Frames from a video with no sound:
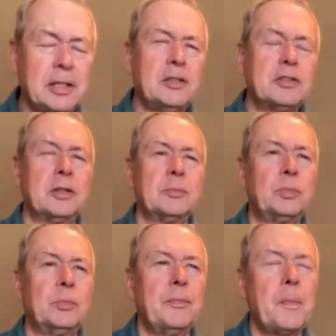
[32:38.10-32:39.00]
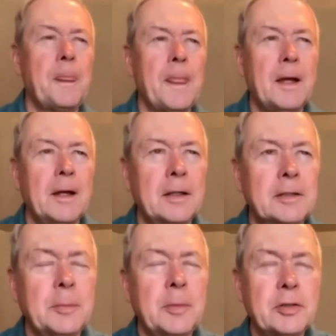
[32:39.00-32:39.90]
into
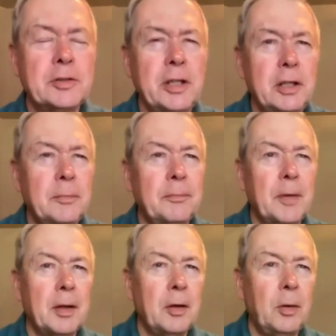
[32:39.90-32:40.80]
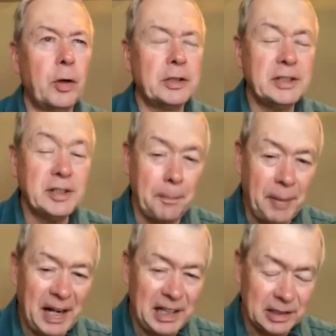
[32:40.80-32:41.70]
some interesting organization
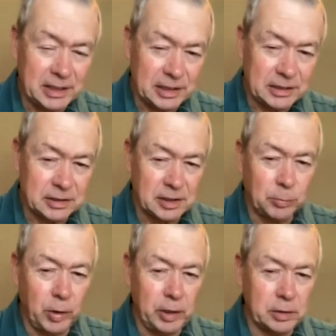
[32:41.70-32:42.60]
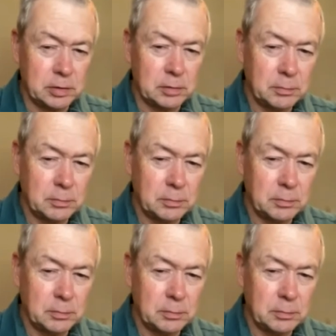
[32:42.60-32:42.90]
politics in some ways